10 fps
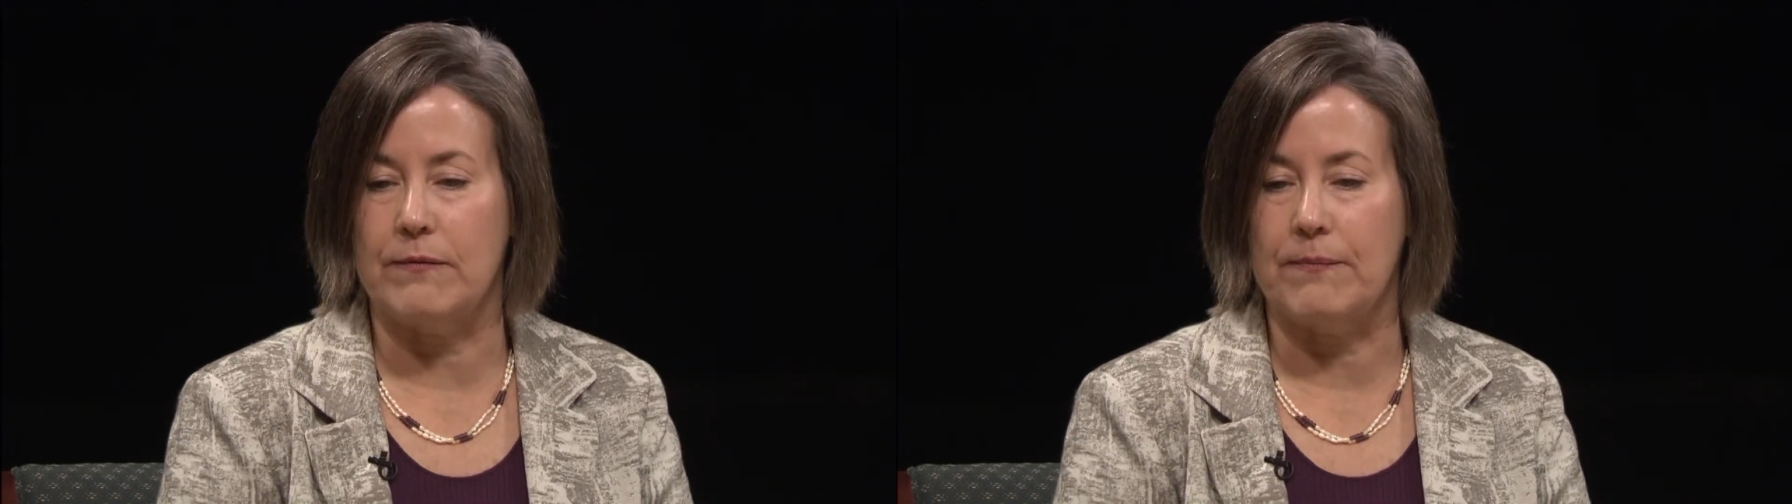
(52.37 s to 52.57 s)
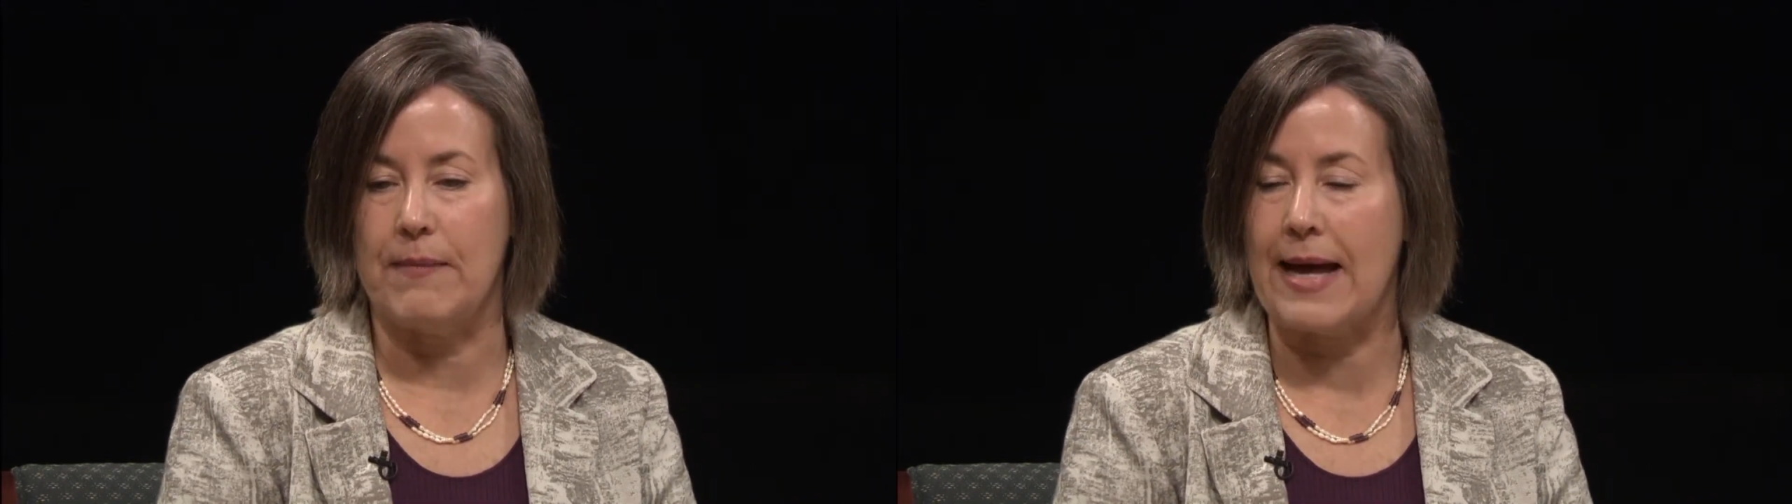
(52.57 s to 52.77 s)

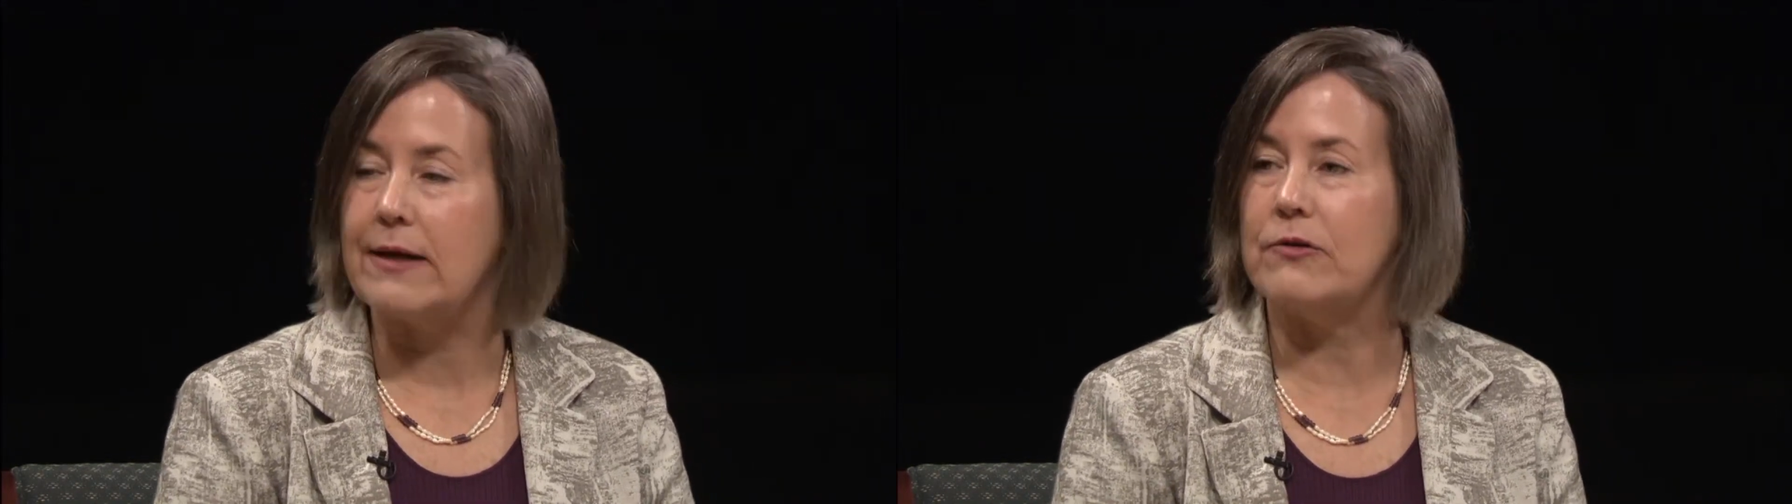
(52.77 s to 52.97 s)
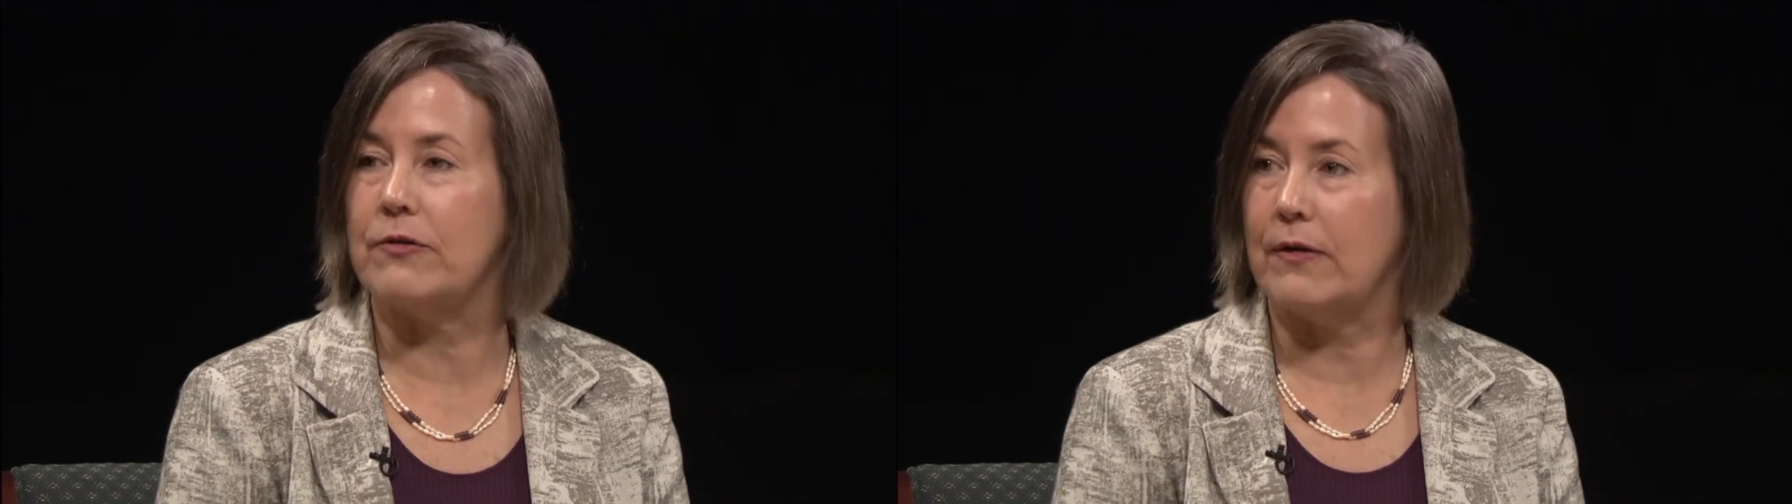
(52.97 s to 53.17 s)

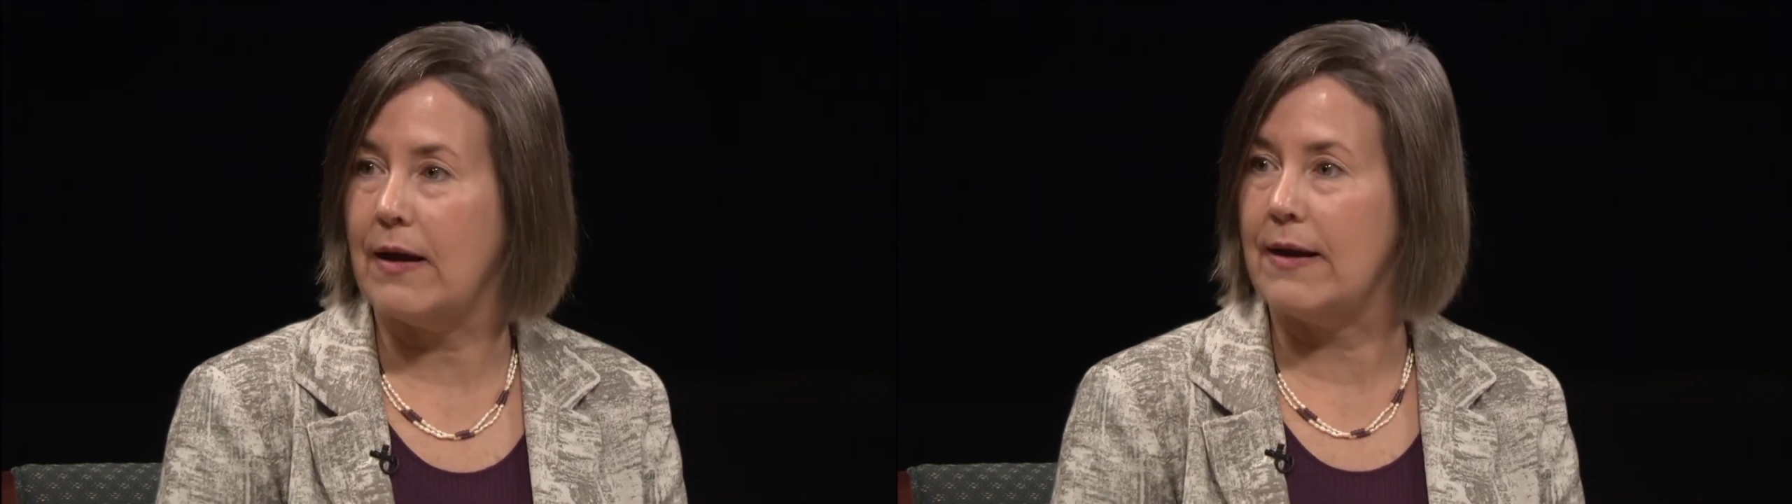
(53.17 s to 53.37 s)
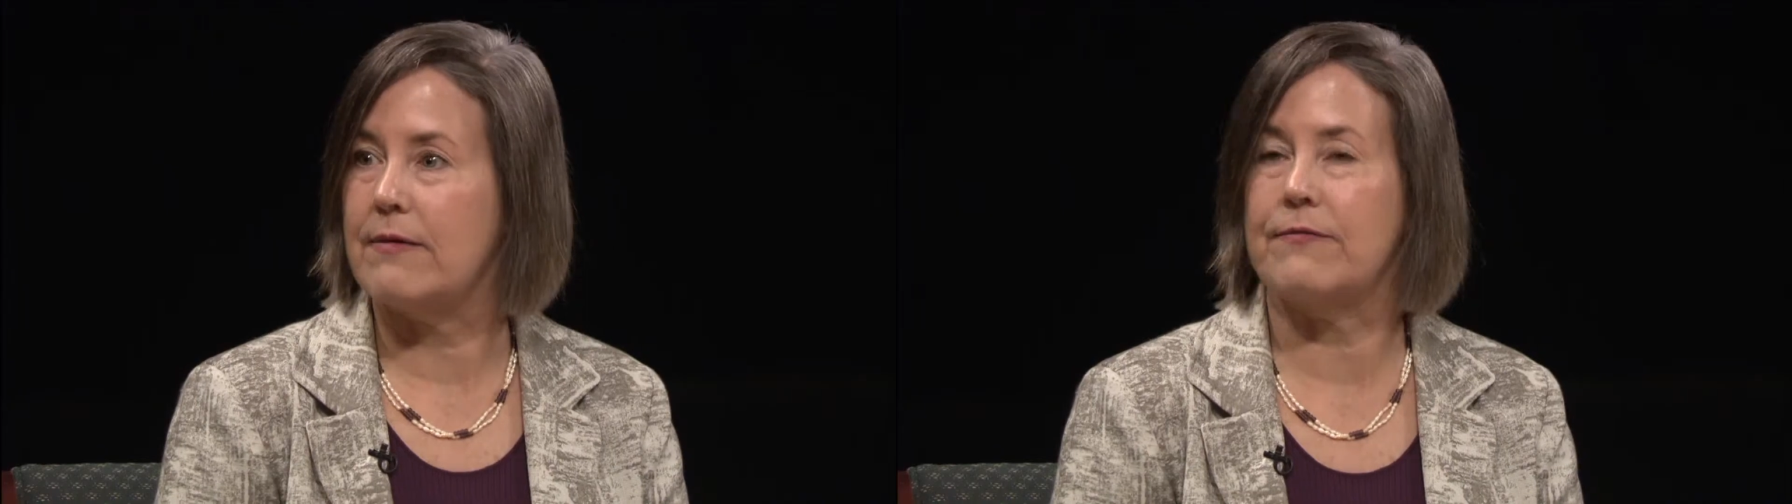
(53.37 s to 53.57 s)
manage your
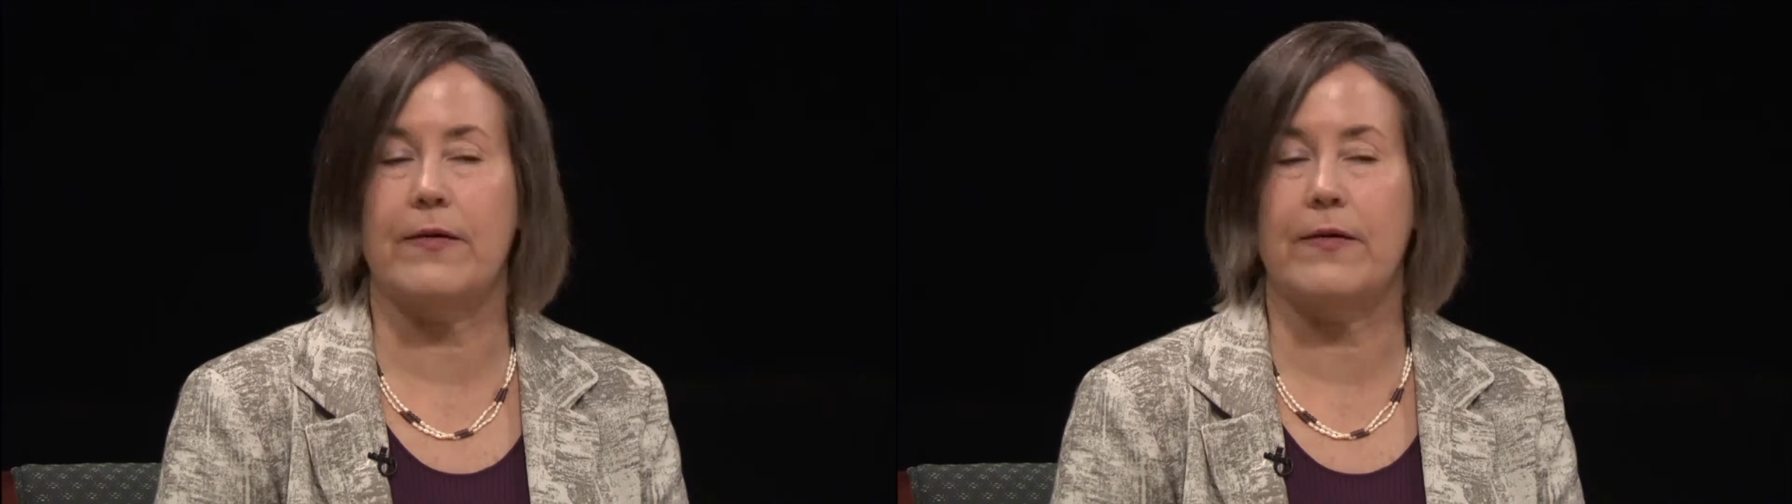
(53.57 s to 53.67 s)
life